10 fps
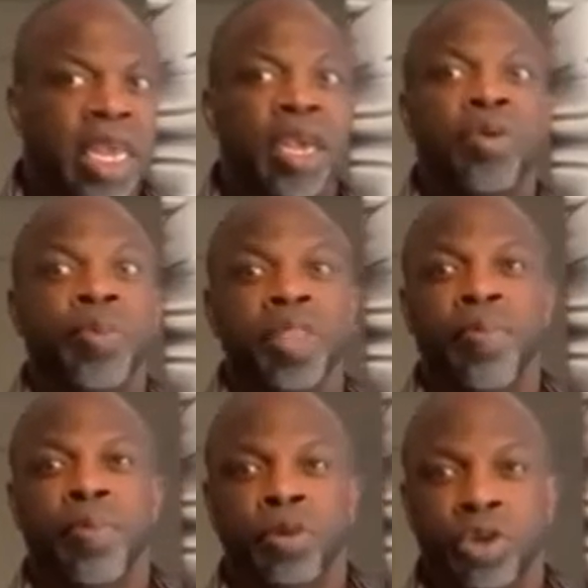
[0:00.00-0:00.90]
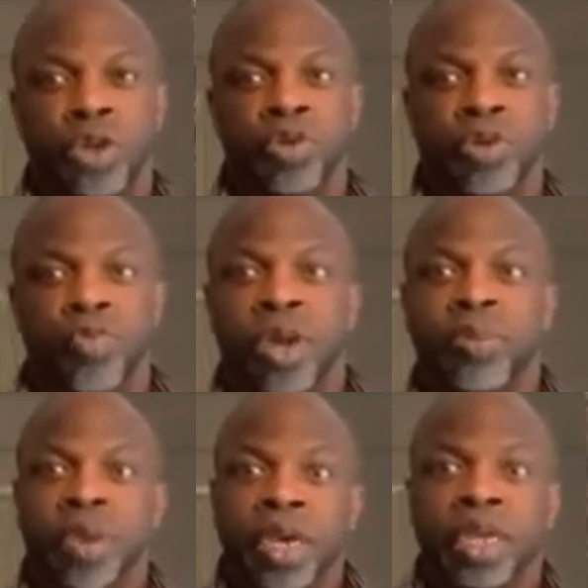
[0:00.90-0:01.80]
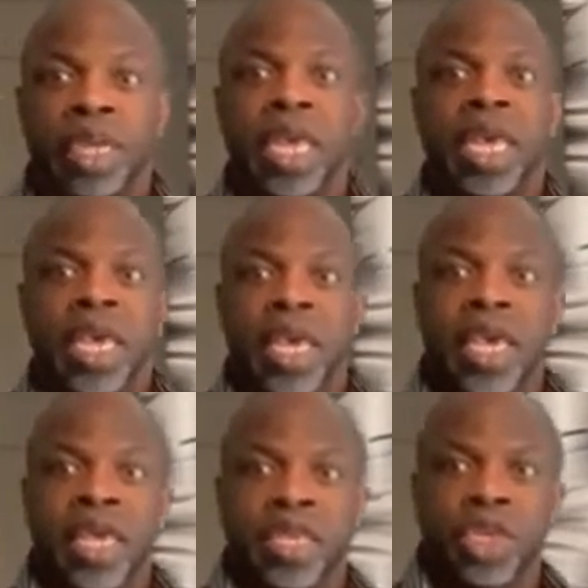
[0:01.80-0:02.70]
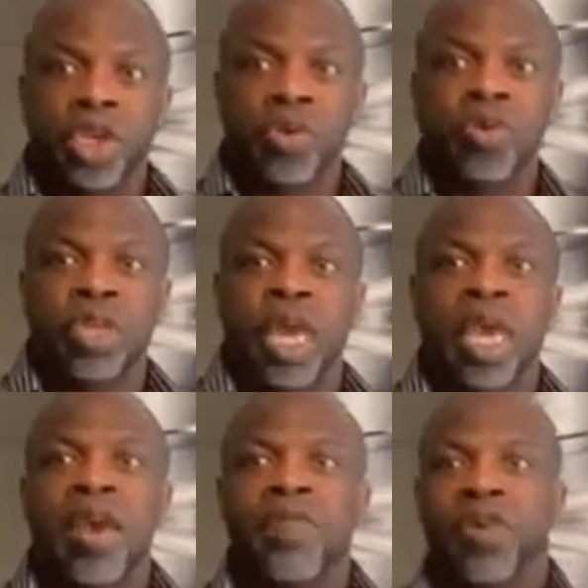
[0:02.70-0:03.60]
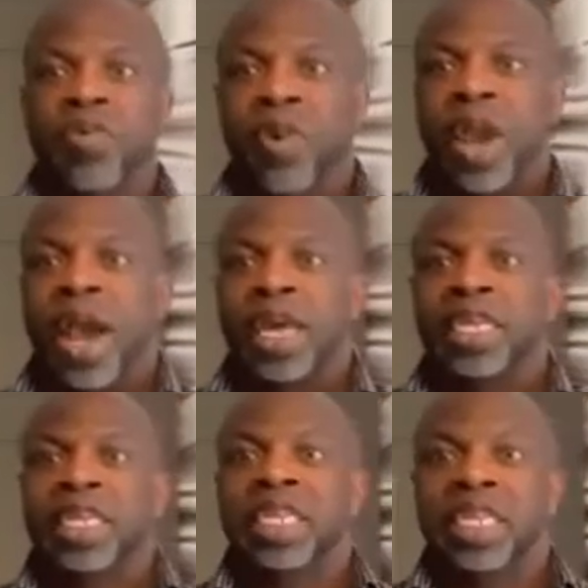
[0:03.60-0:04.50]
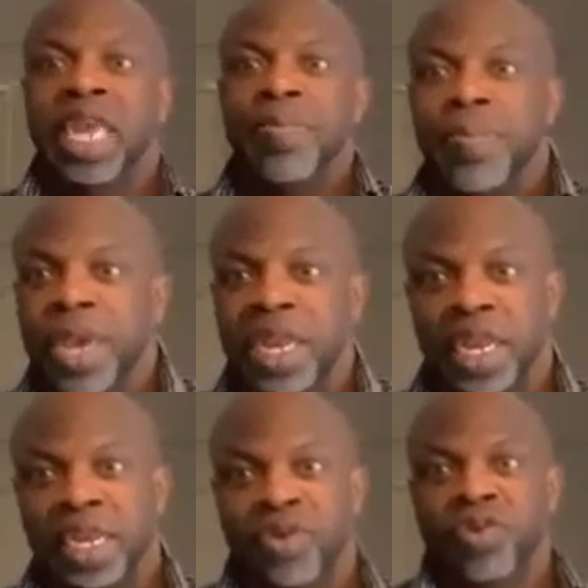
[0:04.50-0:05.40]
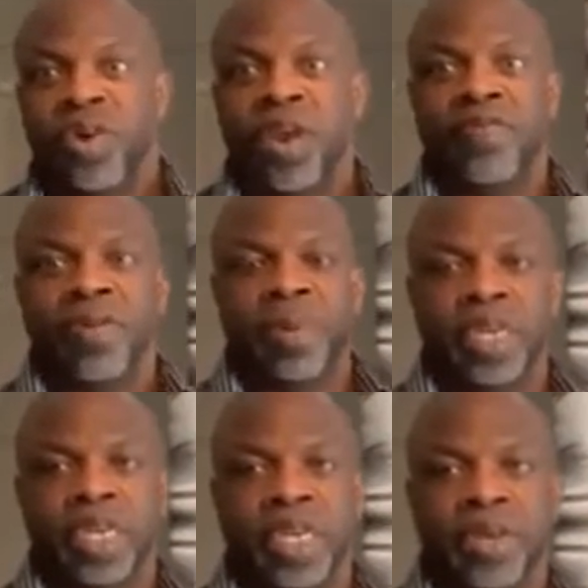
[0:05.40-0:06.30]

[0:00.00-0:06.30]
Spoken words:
it will be the most used word because it's used everywhere, has the same meaning to everybody.